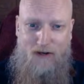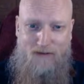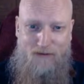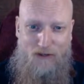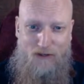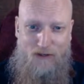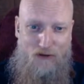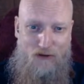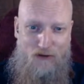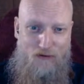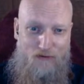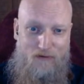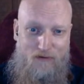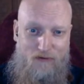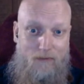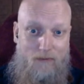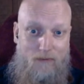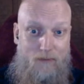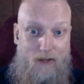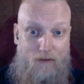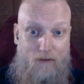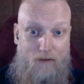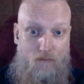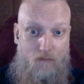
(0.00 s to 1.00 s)
to accuse them
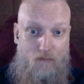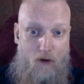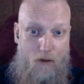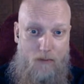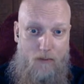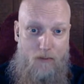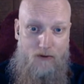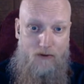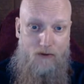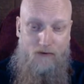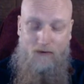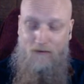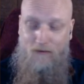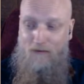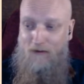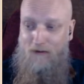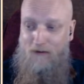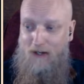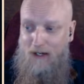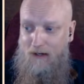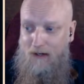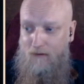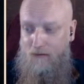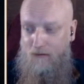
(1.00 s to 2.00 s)
of being robbers and
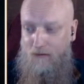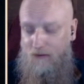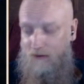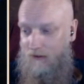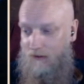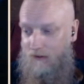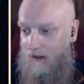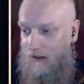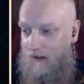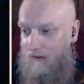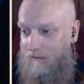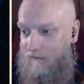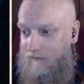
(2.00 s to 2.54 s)
thieves,